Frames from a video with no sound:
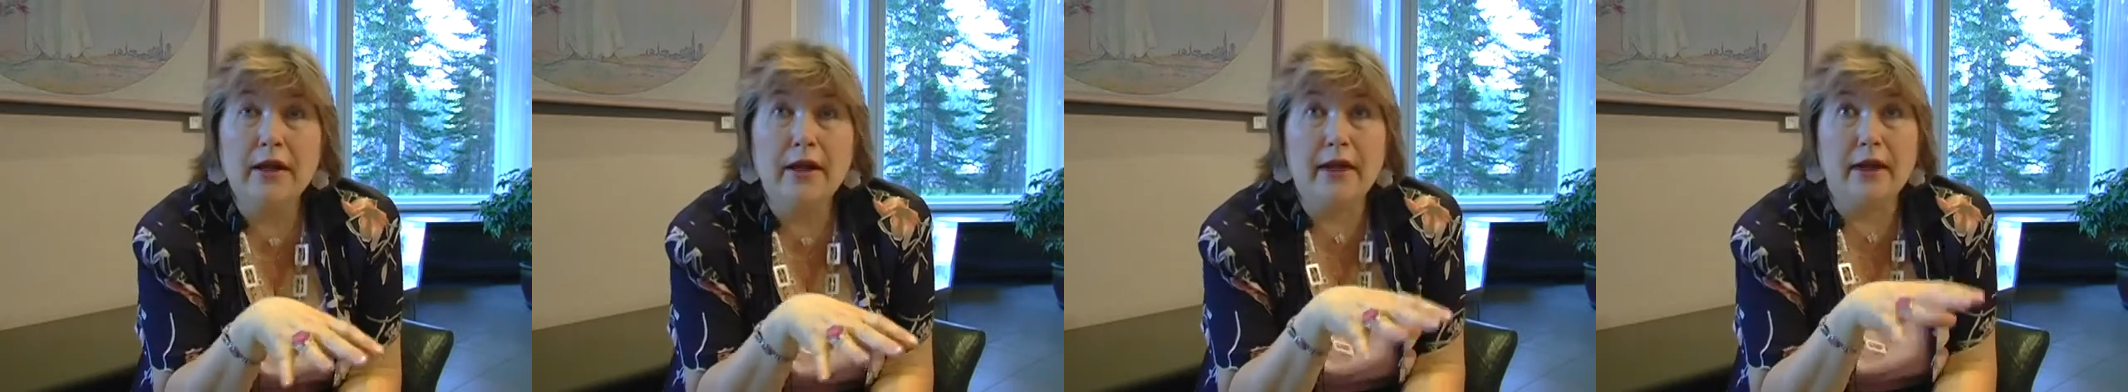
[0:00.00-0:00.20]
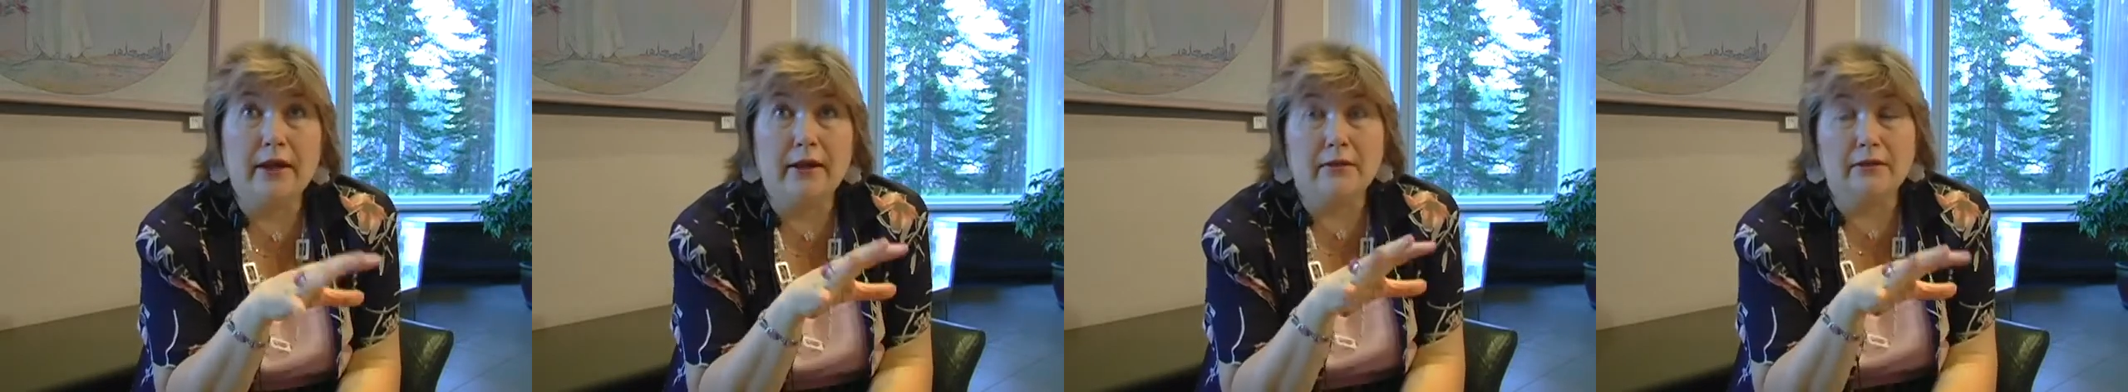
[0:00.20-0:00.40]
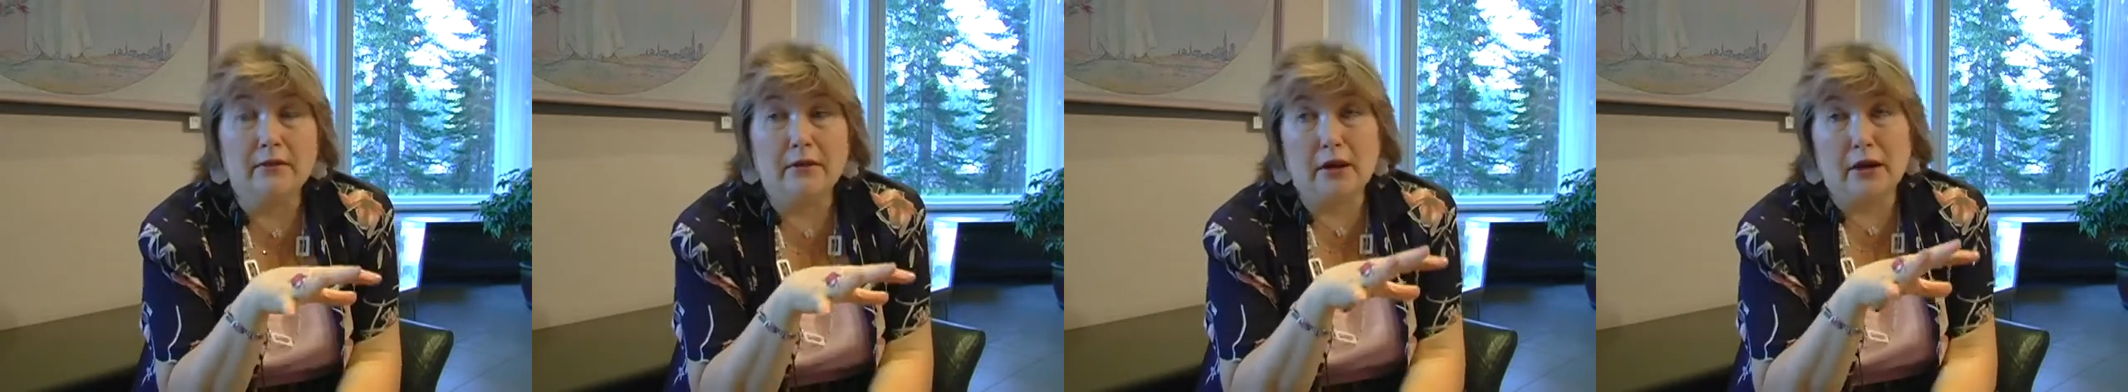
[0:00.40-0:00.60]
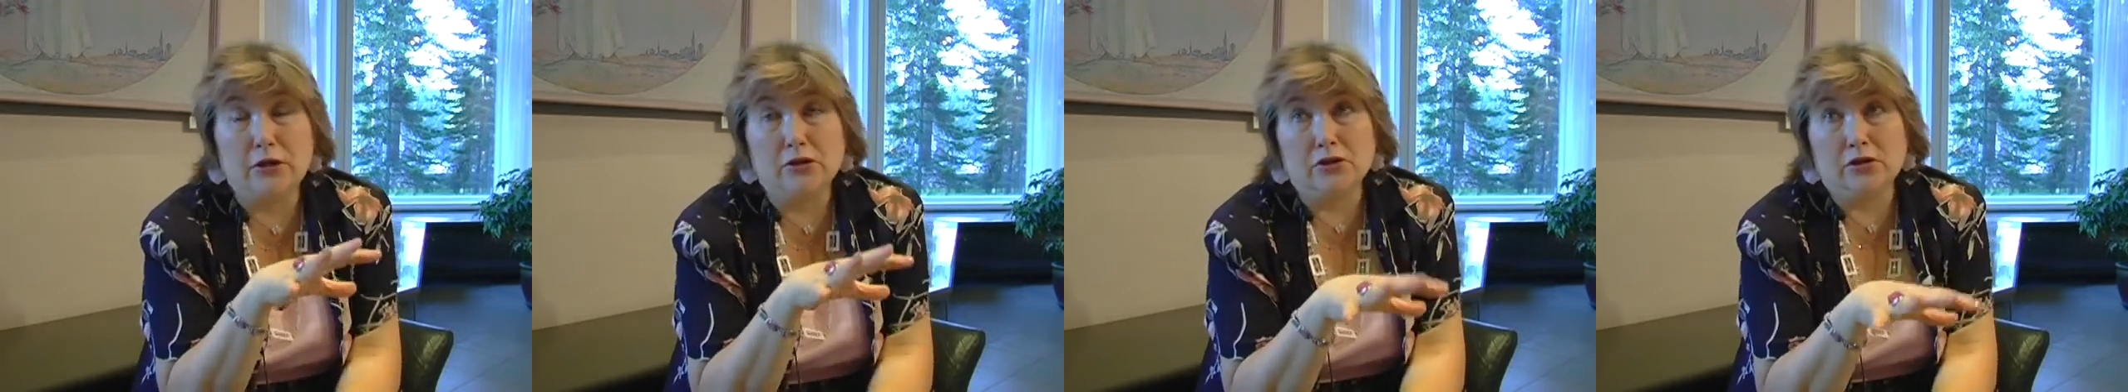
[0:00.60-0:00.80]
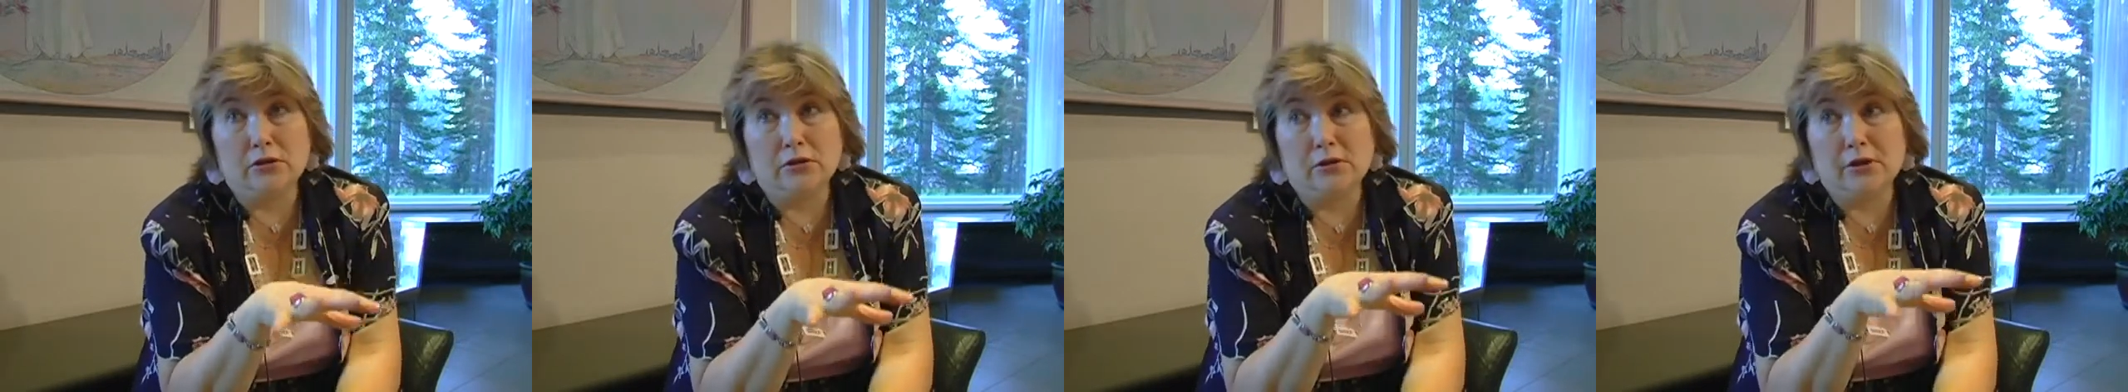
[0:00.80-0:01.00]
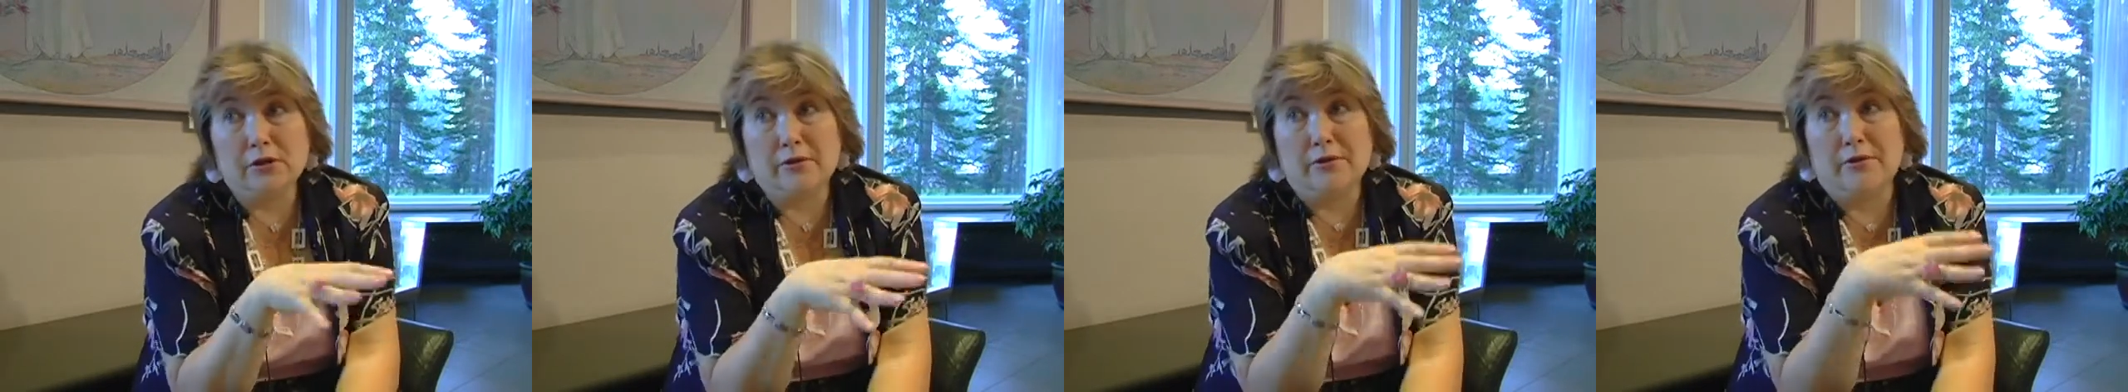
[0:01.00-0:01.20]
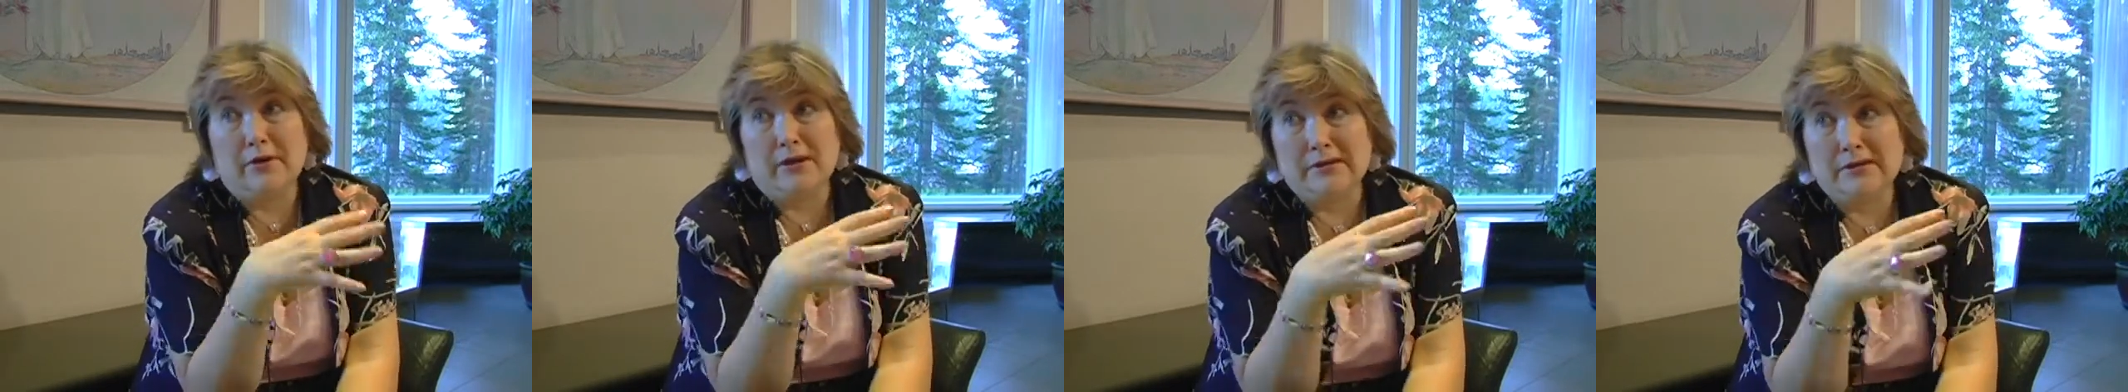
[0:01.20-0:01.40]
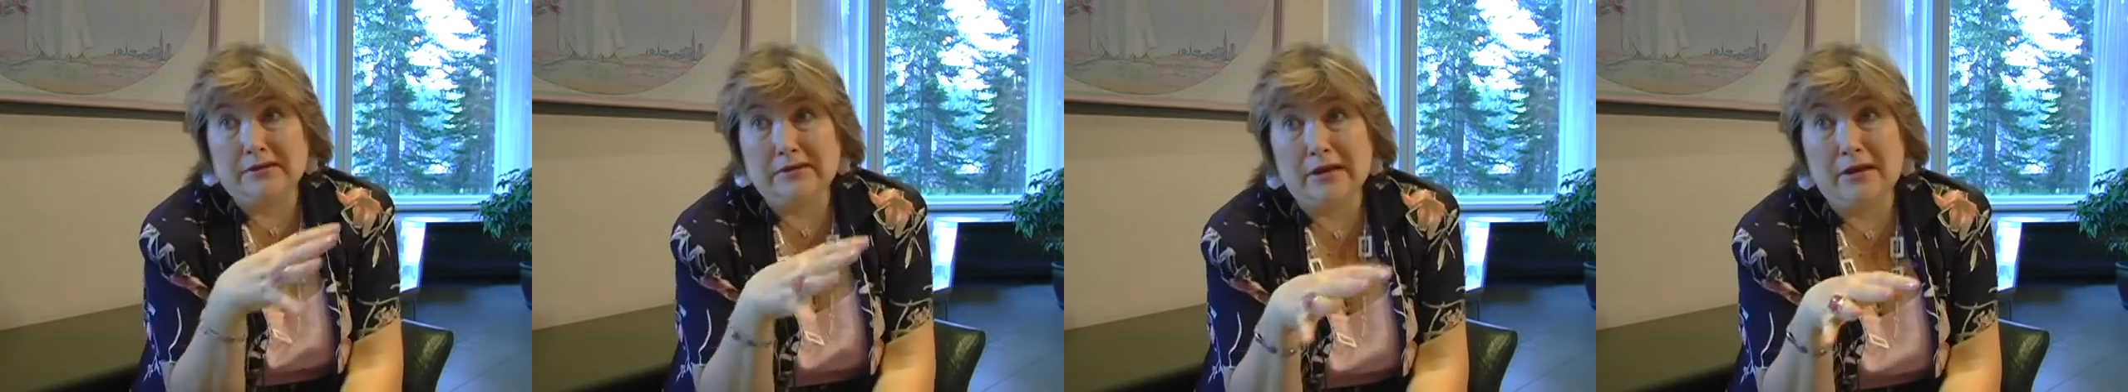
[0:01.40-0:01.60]
and actually
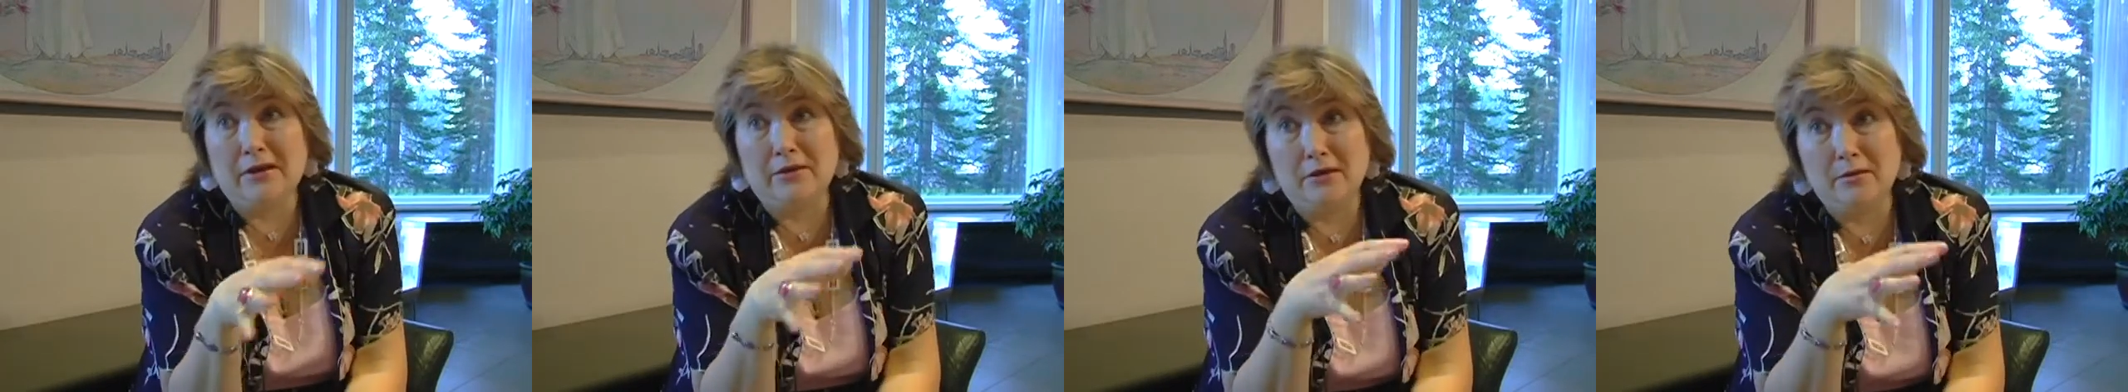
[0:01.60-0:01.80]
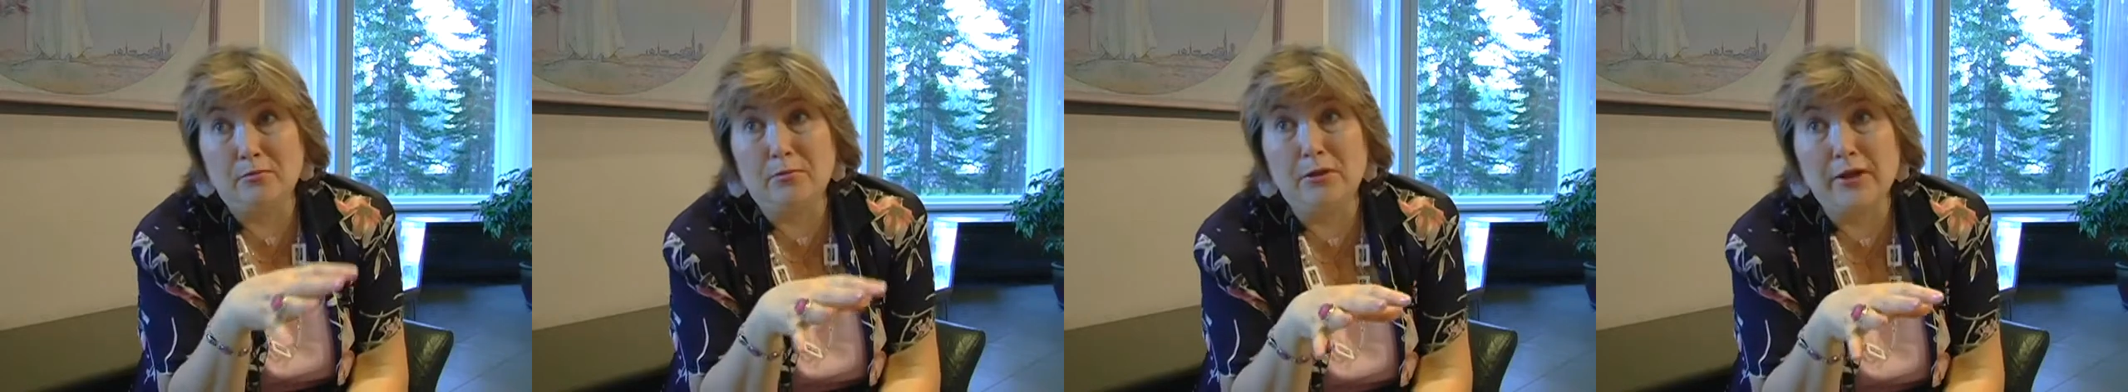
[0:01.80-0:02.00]
the sacred